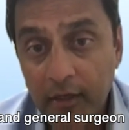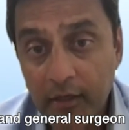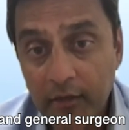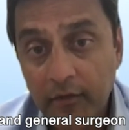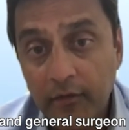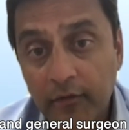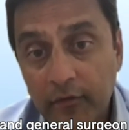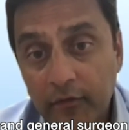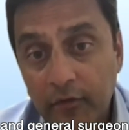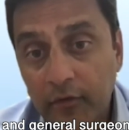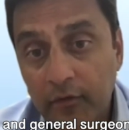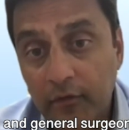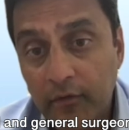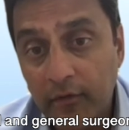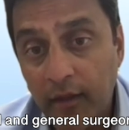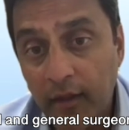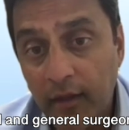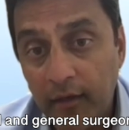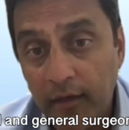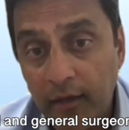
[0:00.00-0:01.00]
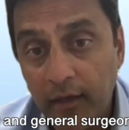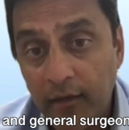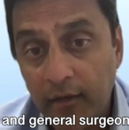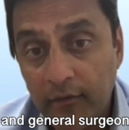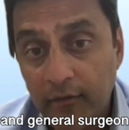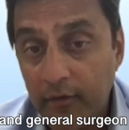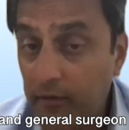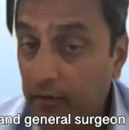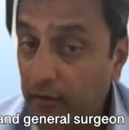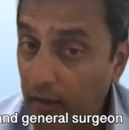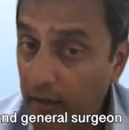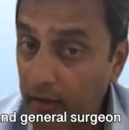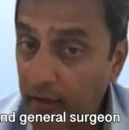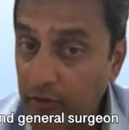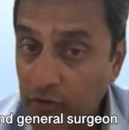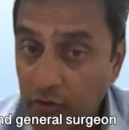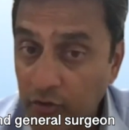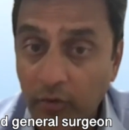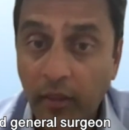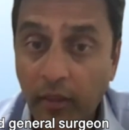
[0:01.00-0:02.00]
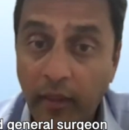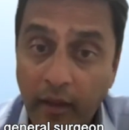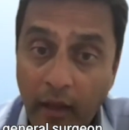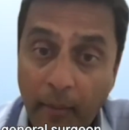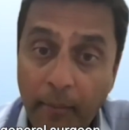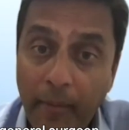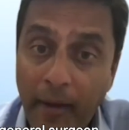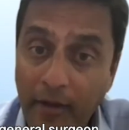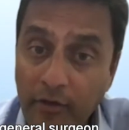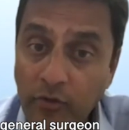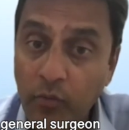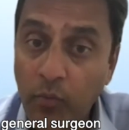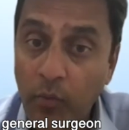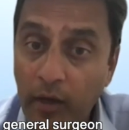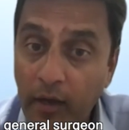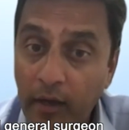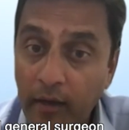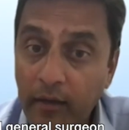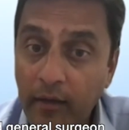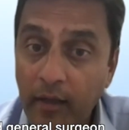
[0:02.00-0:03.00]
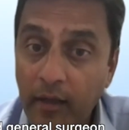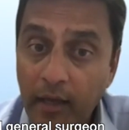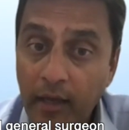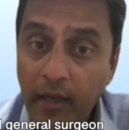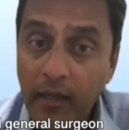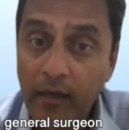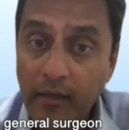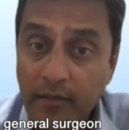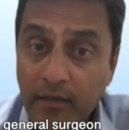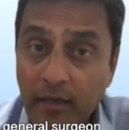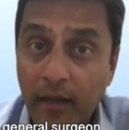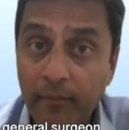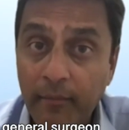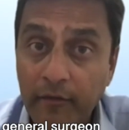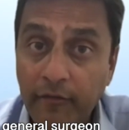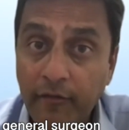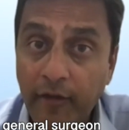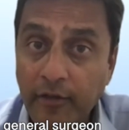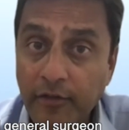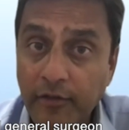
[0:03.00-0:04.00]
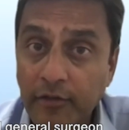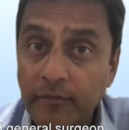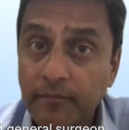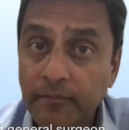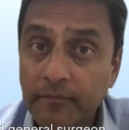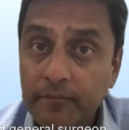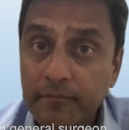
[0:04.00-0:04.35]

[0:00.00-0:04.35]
to suit their needs and ensure that they get back to work in a timely fashion.